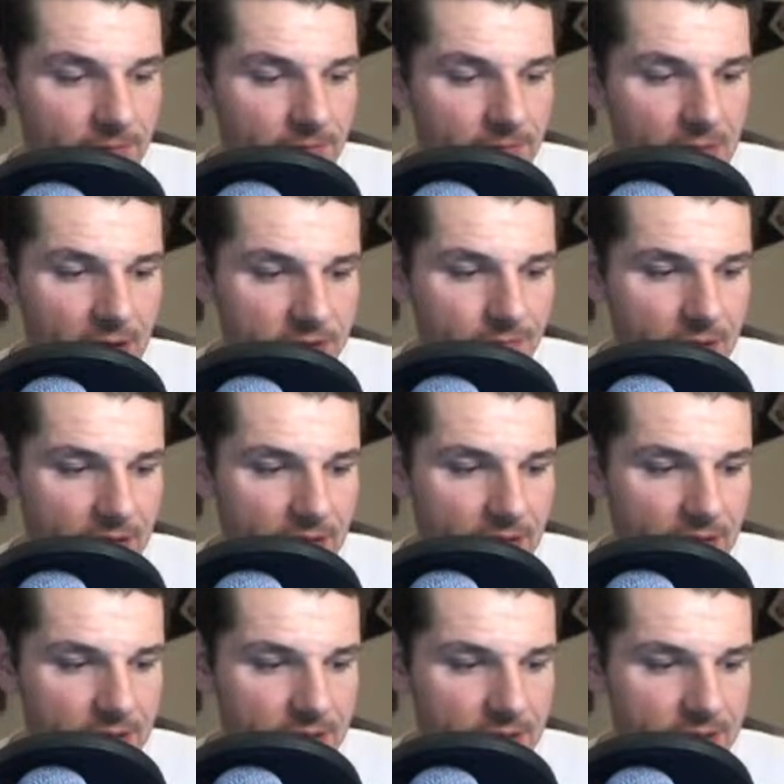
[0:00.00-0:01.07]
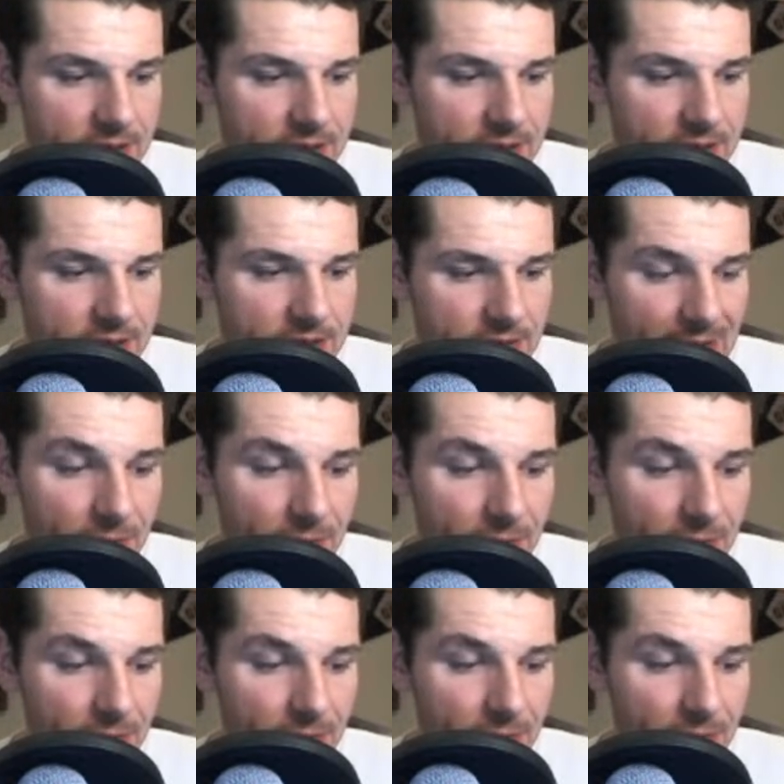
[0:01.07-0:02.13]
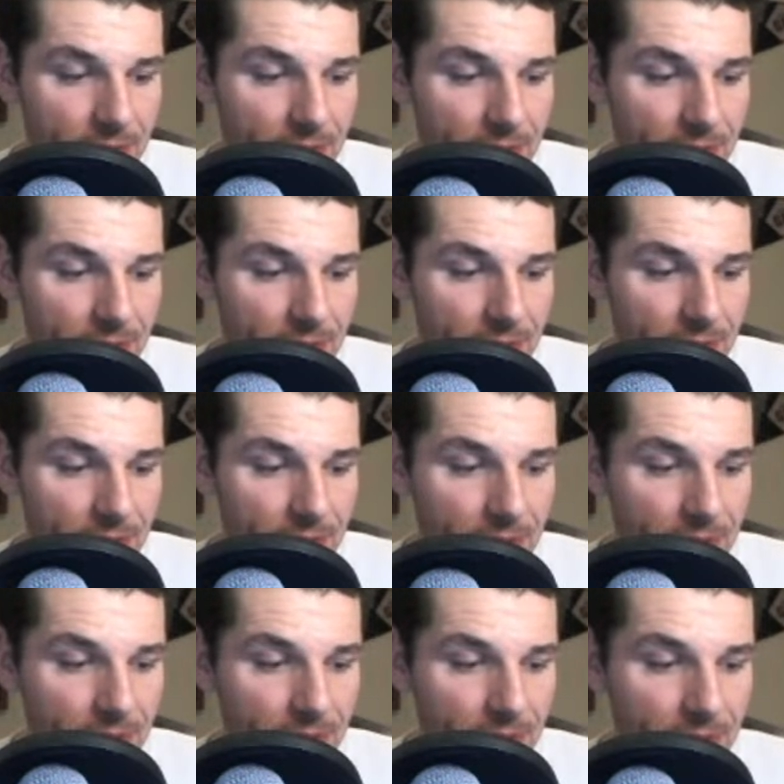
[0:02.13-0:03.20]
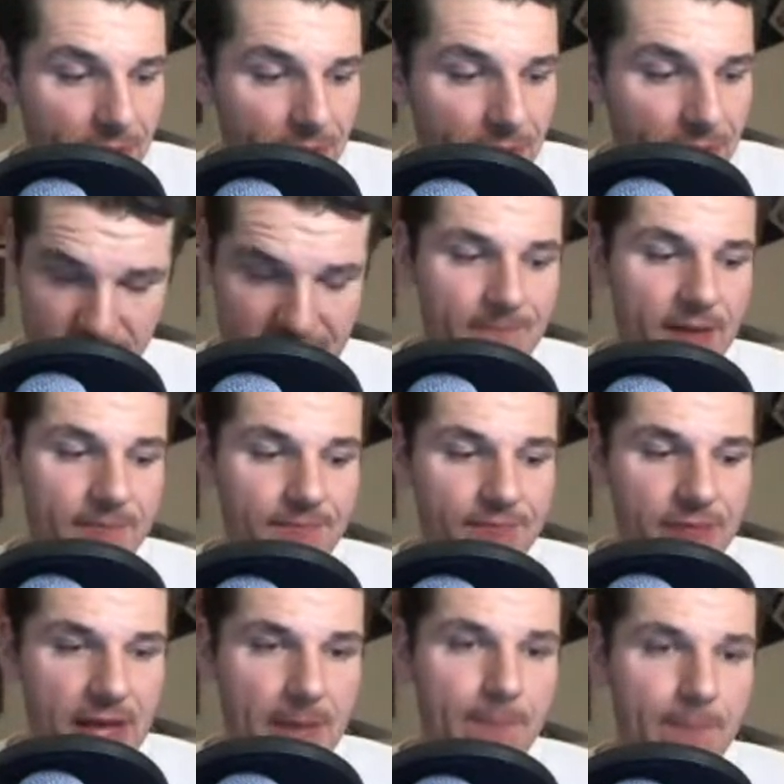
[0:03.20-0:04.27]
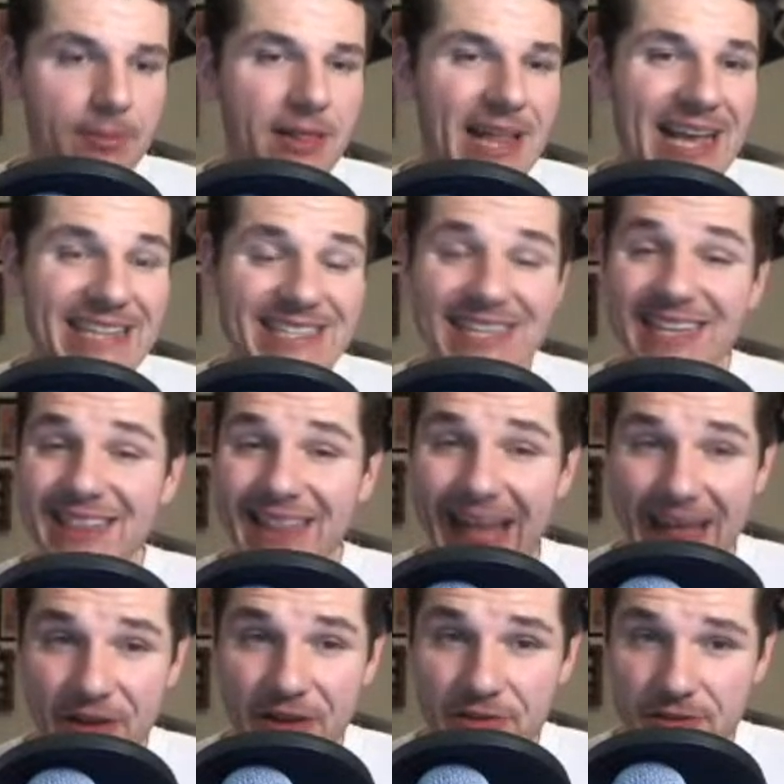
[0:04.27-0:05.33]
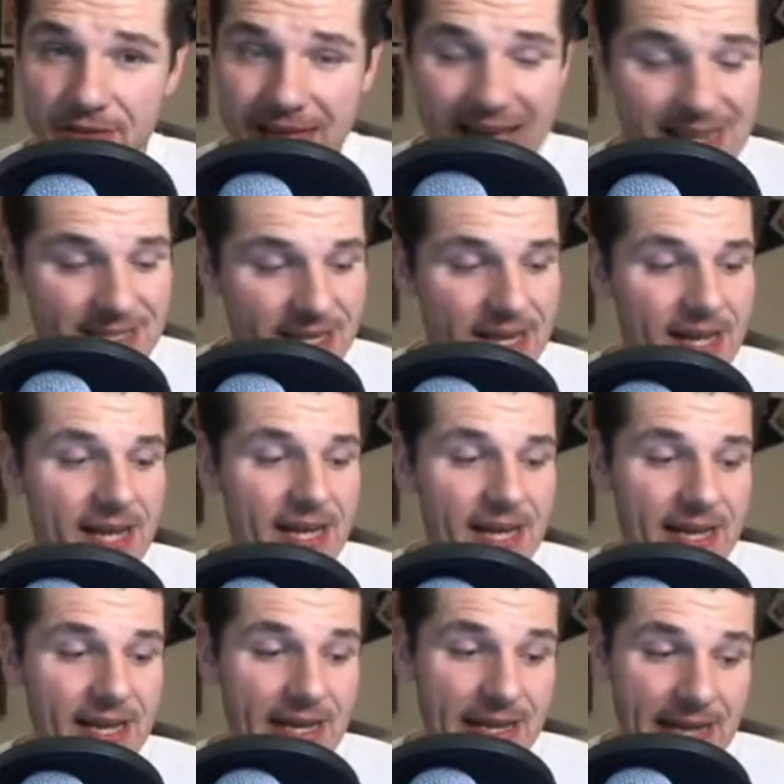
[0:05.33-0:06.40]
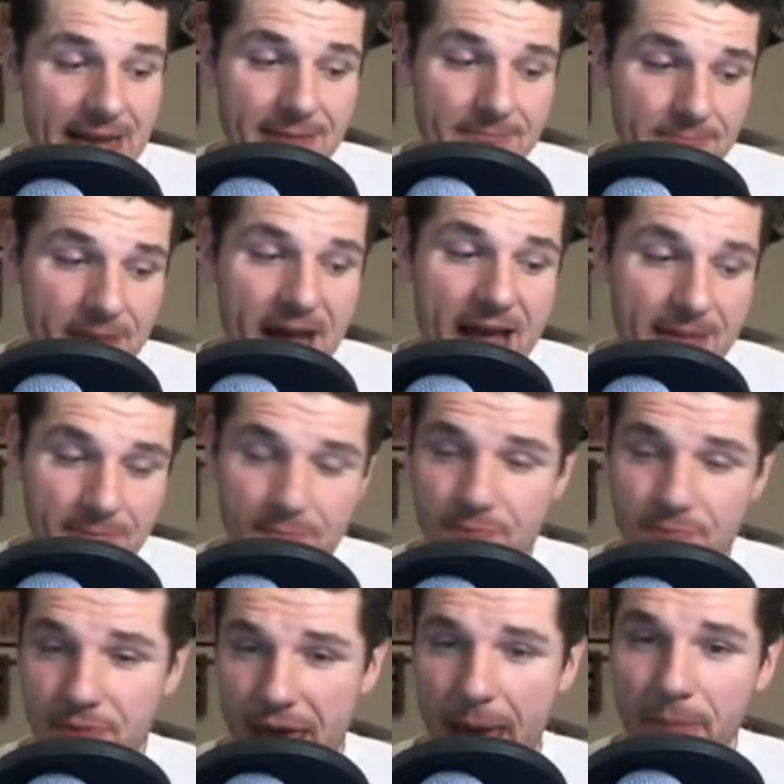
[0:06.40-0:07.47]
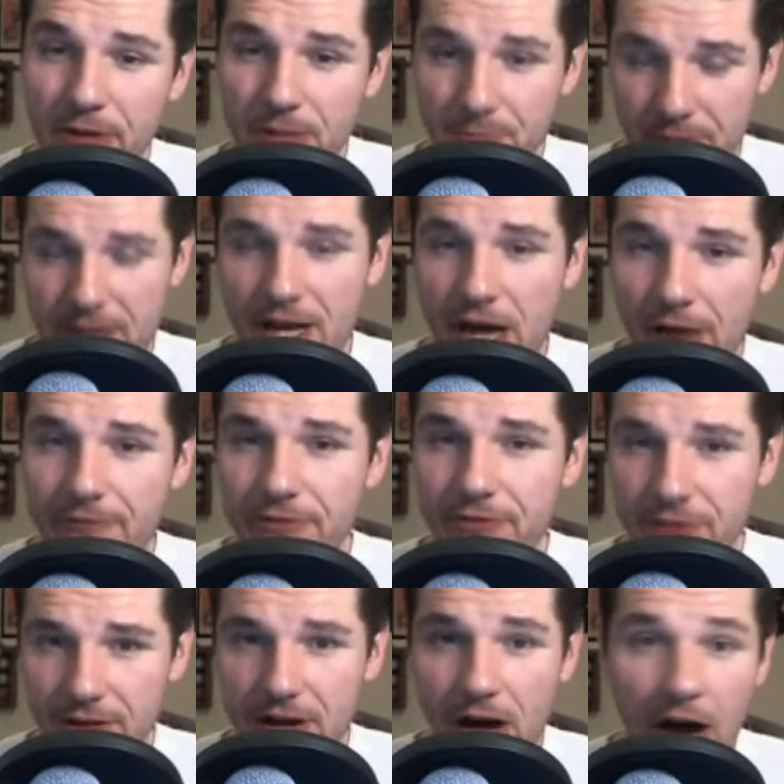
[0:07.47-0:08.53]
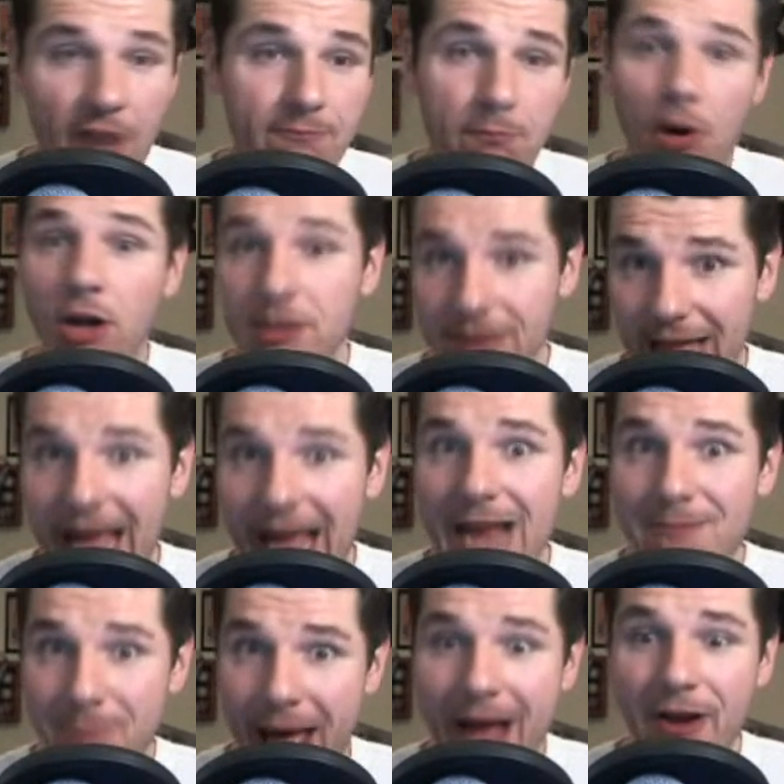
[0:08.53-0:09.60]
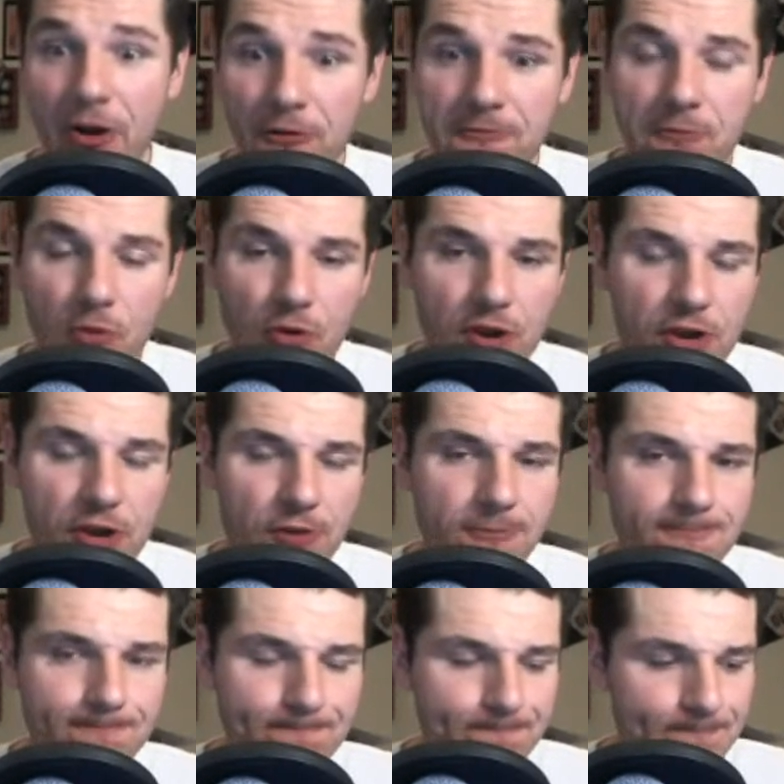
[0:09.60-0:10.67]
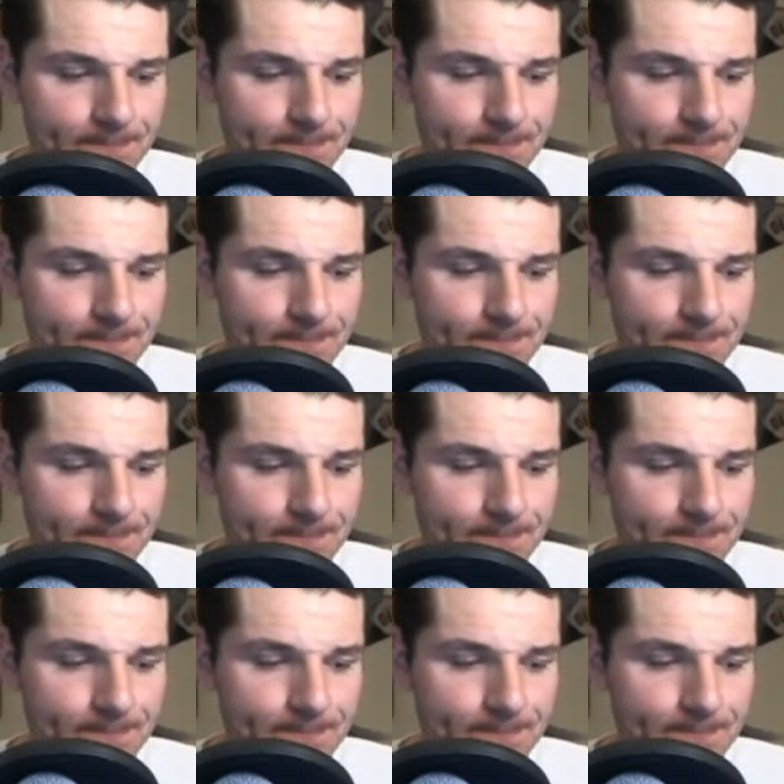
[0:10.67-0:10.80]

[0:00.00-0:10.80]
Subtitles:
in my notes because I don't think he'll be 250 pounds. He plays lighter than that. He might be able to play off-ball linebacker for you,